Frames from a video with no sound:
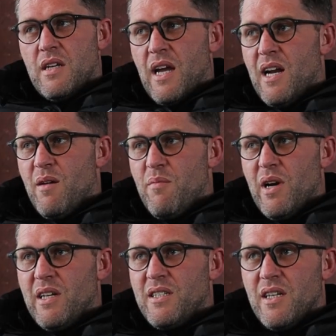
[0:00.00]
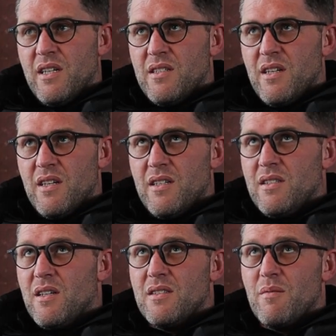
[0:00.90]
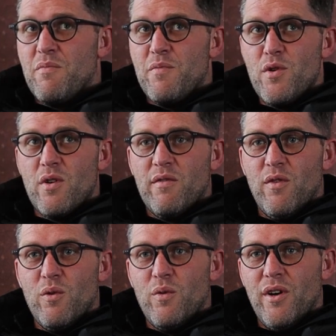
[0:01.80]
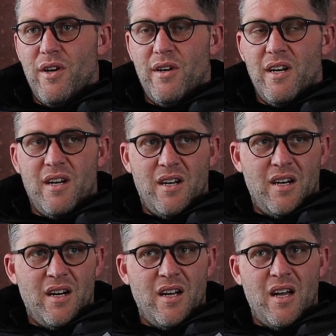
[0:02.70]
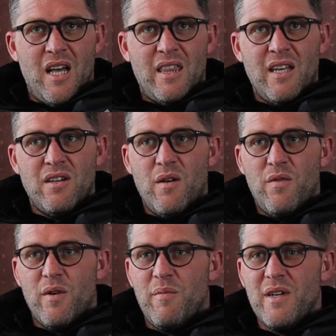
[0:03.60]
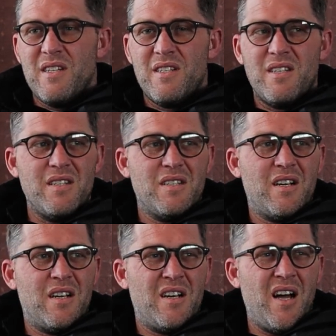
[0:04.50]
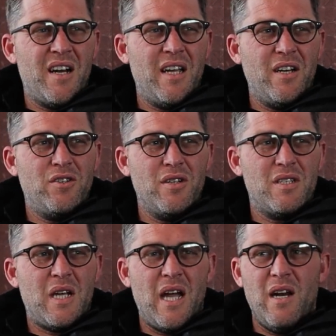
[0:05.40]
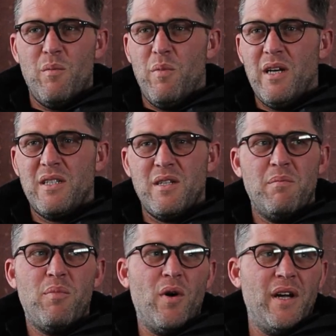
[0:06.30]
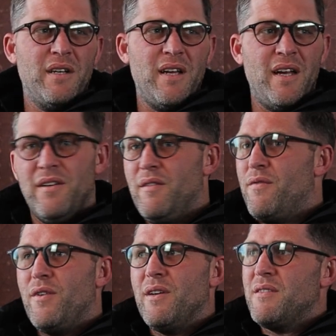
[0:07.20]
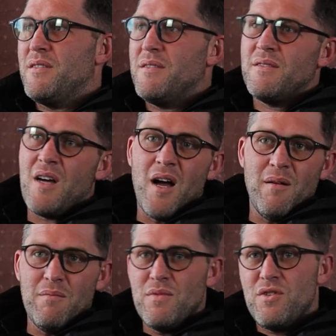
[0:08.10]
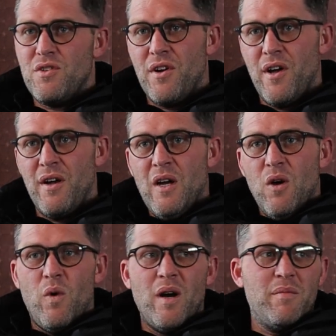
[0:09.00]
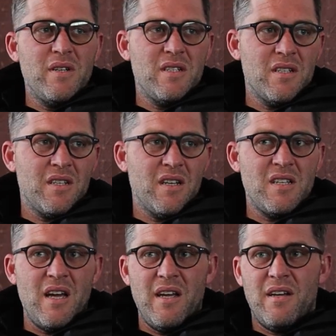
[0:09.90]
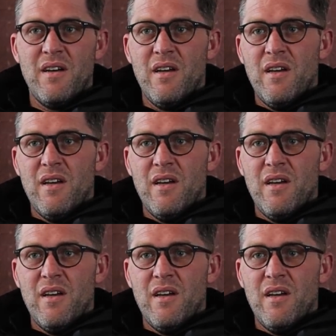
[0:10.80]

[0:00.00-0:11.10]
Scalability is a beautiful word, and I think different businesses kind of get to a scalability point at different times. One business can take